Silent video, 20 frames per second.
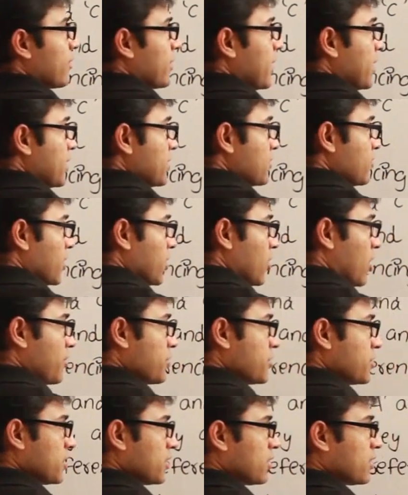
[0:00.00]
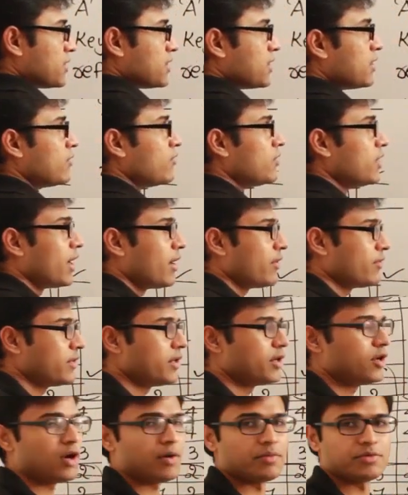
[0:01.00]
That is one option. See, we have
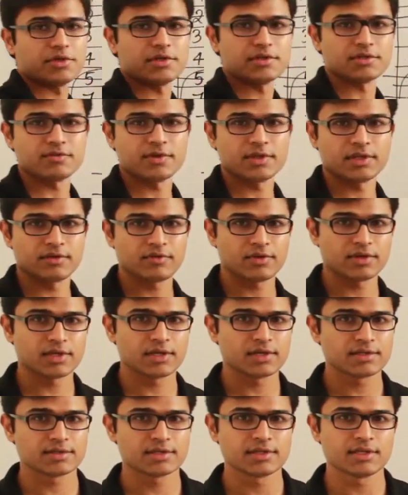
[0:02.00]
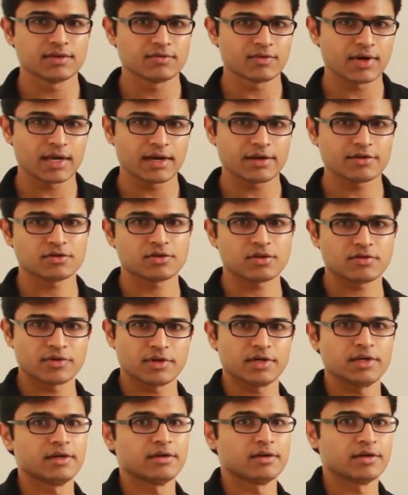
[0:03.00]
three options. Whenever there is any violation of
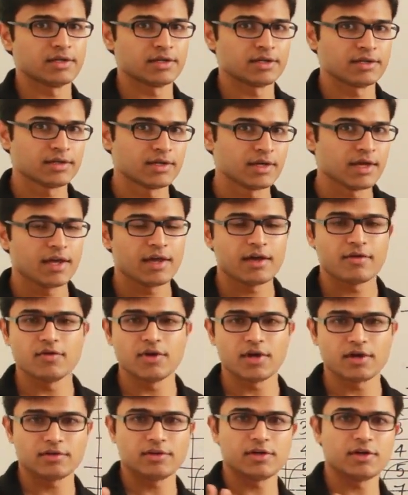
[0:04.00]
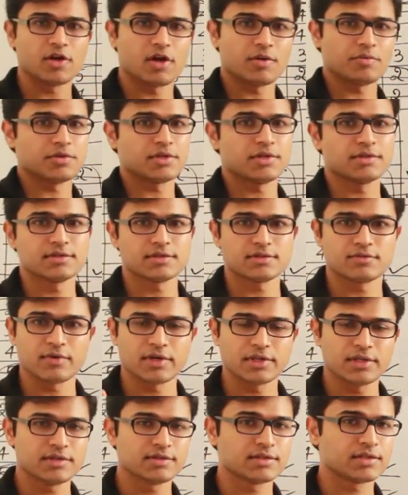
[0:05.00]
integrity, we have three options.
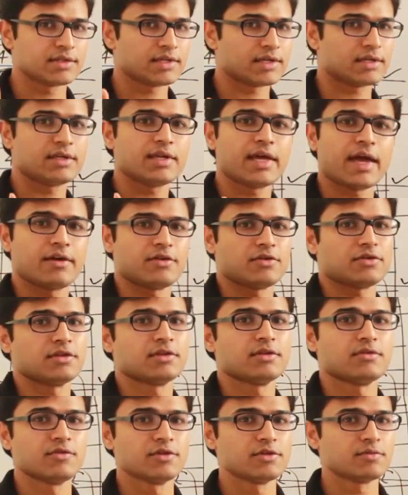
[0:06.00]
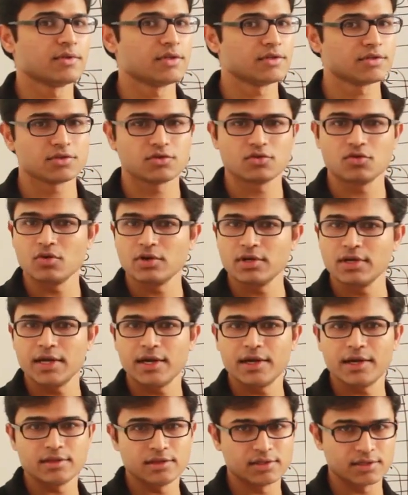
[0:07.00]
One is reject the action, which means don't
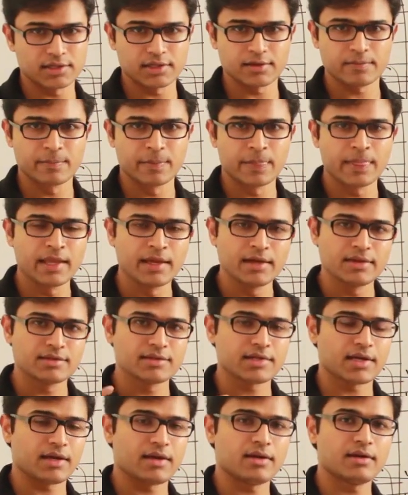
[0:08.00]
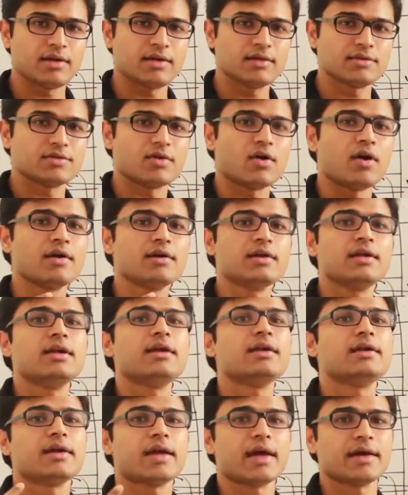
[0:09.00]
delete anything. Second is on
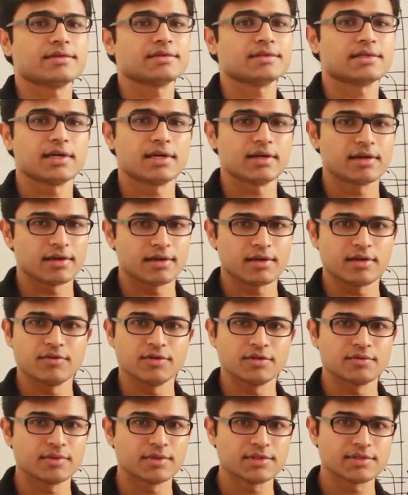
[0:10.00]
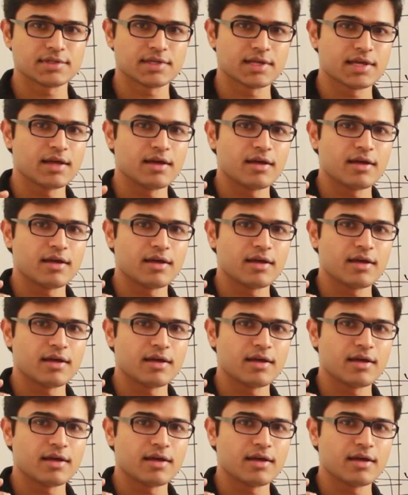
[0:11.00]
delete cascade, which means